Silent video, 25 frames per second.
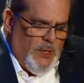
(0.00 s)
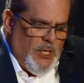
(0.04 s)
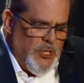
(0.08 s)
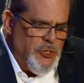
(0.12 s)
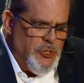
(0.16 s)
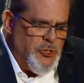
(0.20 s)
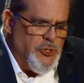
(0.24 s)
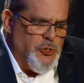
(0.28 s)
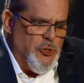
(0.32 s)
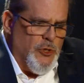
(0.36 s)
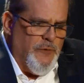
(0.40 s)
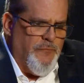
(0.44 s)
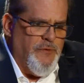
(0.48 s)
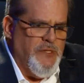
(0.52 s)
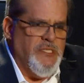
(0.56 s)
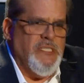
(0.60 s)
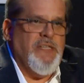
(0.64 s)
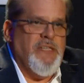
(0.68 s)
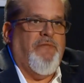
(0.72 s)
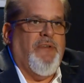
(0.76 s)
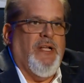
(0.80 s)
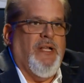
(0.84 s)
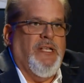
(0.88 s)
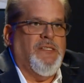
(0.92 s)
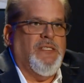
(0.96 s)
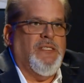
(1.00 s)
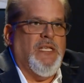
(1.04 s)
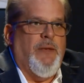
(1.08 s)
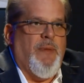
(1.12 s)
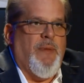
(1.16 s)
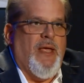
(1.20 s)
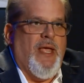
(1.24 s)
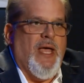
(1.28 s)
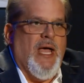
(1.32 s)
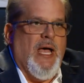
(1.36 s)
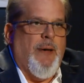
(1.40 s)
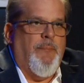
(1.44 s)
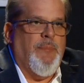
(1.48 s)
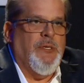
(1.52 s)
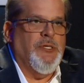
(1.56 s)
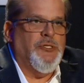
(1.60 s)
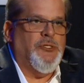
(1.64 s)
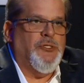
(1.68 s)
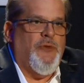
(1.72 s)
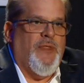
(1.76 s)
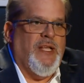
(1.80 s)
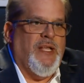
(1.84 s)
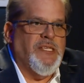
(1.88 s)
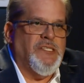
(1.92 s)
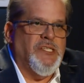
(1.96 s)
surface events that may happen.
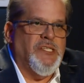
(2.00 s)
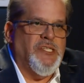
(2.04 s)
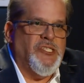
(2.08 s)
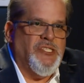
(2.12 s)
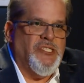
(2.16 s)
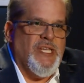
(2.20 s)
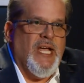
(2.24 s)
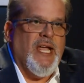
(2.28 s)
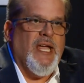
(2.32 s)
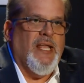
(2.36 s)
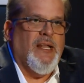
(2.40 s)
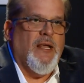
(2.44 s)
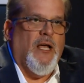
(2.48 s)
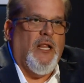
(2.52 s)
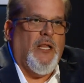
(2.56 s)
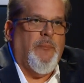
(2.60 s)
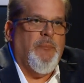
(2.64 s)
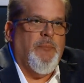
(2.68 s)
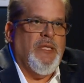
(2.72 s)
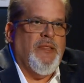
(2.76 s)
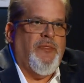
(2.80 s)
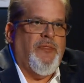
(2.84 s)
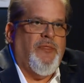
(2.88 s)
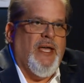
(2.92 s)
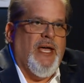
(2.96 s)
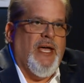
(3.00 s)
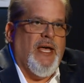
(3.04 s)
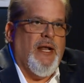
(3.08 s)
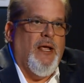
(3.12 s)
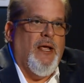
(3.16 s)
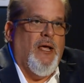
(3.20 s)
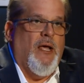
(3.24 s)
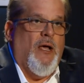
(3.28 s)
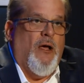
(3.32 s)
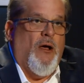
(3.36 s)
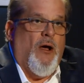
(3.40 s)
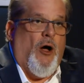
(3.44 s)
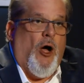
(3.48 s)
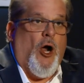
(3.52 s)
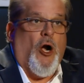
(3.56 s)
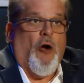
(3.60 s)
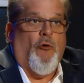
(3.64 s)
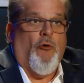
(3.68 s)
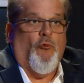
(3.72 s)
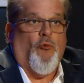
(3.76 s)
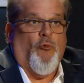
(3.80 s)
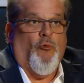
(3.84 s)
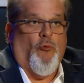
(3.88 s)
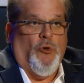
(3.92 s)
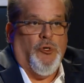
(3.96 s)
So that's the second element that
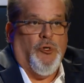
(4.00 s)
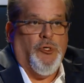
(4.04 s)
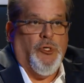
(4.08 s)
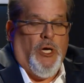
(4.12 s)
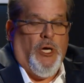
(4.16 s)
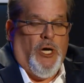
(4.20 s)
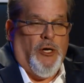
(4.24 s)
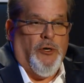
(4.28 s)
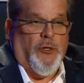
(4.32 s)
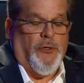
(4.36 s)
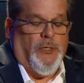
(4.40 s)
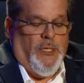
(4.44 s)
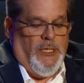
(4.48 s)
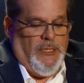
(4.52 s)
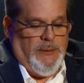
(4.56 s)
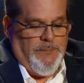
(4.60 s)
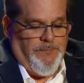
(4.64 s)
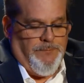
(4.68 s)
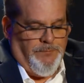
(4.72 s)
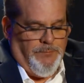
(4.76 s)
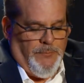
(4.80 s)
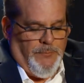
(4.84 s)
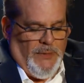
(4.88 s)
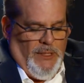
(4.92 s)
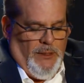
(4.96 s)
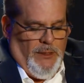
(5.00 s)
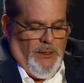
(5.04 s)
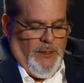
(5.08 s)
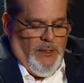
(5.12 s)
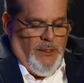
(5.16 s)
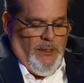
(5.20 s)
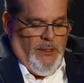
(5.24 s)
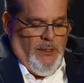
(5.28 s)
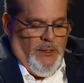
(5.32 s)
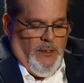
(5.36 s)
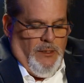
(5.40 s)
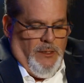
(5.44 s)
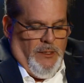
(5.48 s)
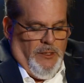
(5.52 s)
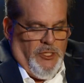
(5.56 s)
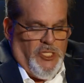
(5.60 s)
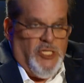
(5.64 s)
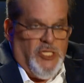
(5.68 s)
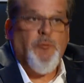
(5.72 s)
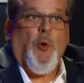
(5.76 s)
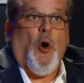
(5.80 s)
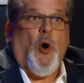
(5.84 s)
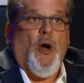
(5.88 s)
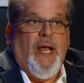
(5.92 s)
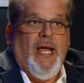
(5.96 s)
our, our um,
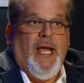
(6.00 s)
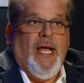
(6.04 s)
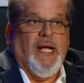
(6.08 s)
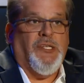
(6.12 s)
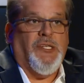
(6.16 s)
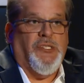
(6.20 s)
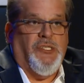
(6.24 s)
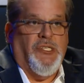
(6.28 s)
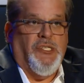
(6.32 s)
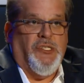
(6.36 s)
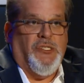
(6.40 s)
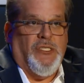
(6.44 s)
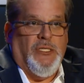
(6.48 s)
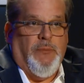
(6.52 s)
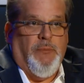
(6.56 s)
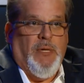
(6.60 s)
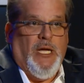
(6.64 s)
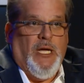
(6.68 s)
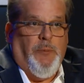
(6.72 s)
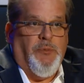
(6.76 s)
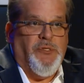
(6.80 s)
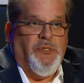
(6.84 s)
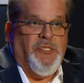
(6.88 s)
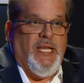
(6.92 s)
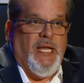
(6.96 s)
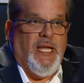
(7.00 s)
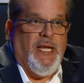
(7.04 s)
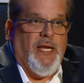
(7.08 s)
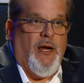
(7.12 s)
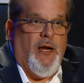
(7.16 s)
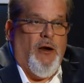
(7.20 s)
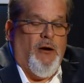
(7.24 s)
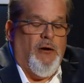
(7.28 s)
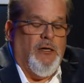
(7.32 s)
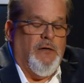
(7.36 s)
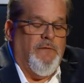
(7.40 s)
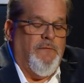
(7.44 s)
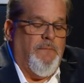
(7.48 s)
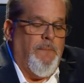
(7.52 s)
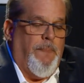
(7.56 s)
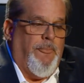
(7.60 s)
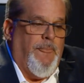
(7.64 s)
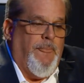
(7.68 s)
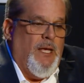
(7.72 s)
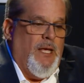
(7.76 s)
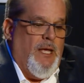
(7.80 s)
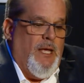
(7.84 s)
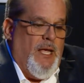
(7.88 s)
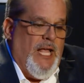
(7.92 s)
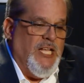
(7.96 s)
Smart X system helps take care of.
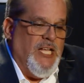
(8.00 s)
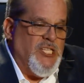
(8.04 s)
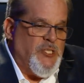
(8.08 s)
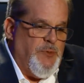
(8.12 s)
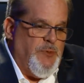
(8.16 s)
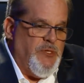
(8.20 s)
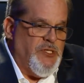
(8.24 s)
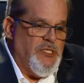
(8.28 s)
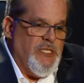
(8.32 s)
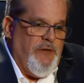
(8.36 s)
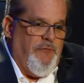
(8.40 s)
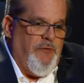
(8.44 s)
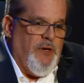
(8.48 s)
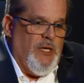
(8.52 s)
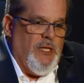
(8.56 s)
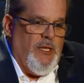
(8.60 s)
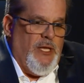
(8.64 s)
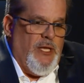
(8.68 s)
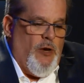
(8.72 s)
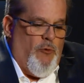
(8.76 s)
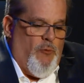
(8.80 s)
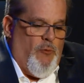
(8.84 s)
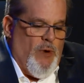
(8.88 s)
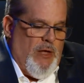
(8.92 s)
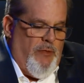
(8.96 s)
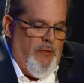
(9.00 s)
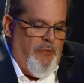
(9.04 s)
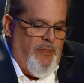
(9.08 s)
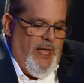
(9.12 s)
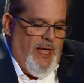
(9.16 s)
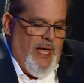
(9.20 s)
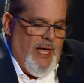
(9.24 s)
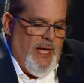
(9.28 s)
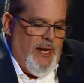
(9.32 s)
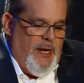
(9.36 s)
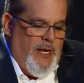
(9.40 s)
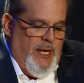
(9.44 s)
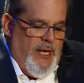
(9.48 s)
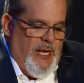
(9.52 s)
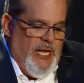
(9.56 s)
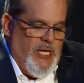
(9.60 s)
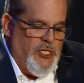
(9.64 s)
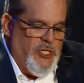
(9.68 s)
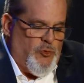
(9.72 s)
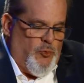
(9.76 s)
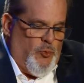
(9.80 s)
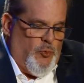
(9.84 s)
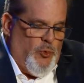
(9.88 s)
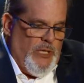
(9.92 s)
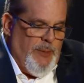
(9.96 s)
And specifically around that,
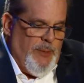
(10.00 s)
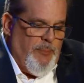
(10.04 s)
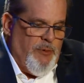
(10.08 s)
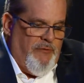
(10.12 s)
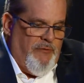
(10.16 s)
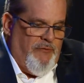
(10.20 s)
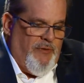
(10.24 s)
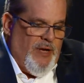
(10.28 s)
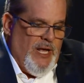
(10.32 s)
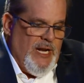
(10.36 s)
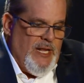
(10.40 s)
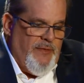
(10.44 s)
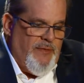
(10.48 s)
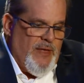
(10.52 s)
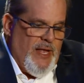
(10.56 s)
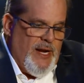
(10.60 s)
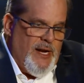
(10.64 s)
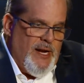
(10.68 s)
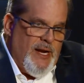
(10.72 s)
it's really providing that